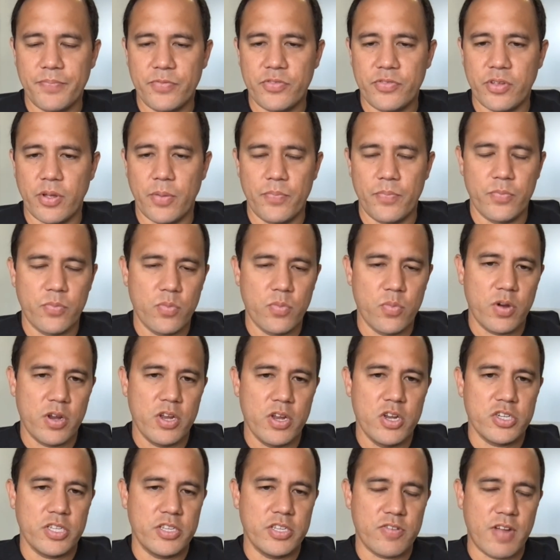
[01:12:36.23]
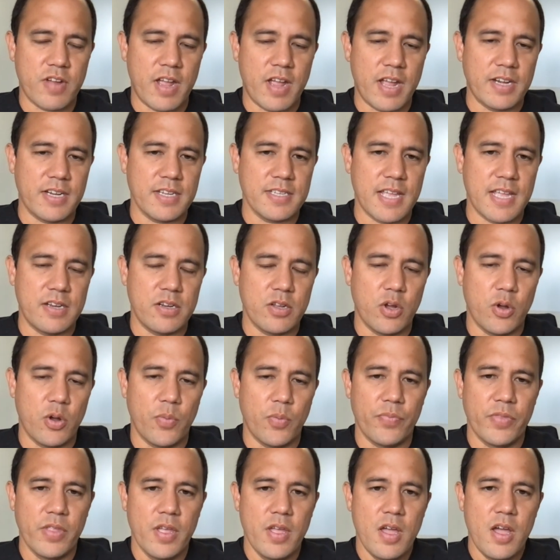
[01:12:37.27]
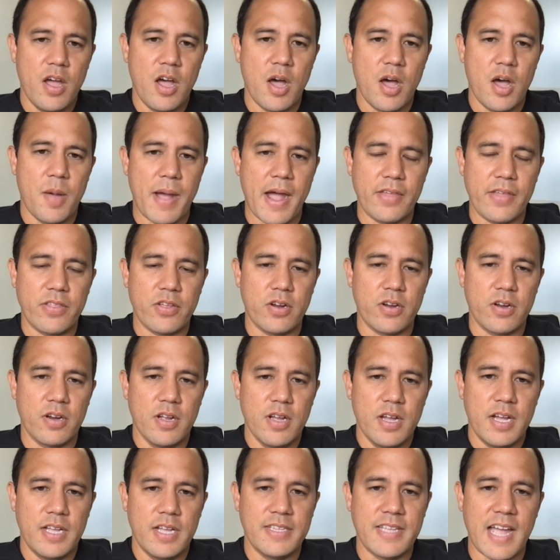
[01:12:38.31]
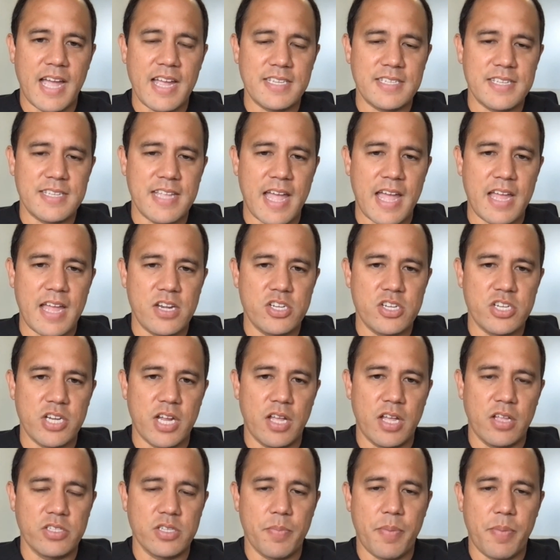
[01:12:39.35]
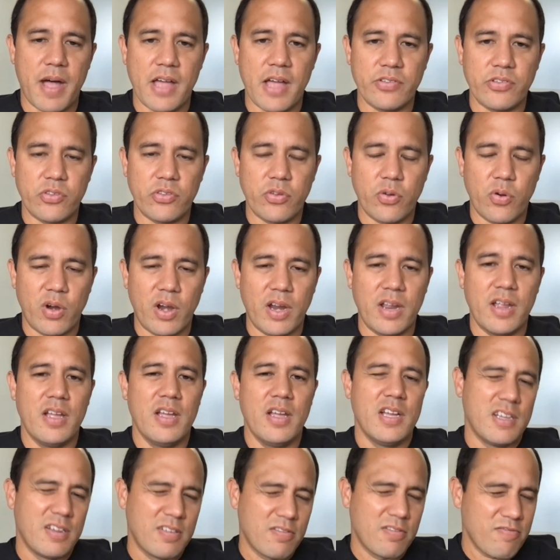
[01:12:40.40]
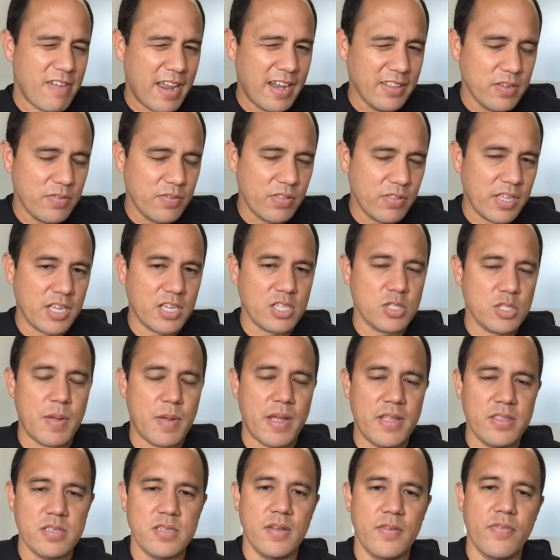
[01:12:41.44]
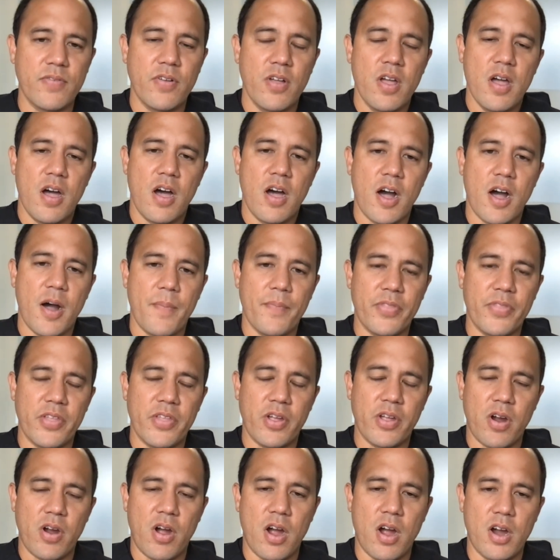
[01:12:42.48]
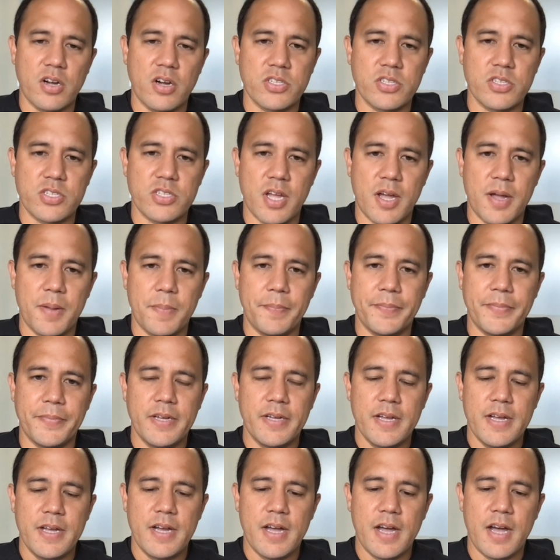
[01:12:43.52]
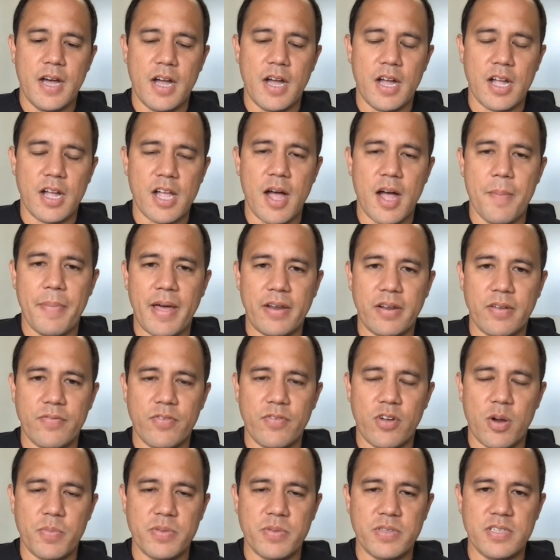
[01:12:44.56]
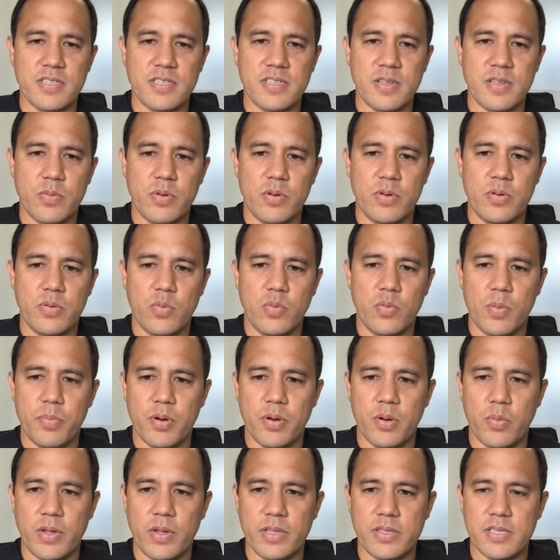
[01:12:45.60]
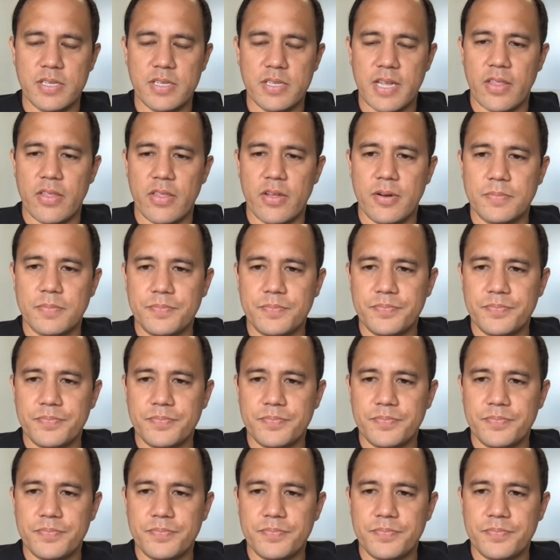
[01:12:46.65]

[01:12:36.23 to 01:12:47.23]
So we're usually trying to send home either a diastat gel suppository, relatively expensive. There are some compounding pharmacies that will put one together.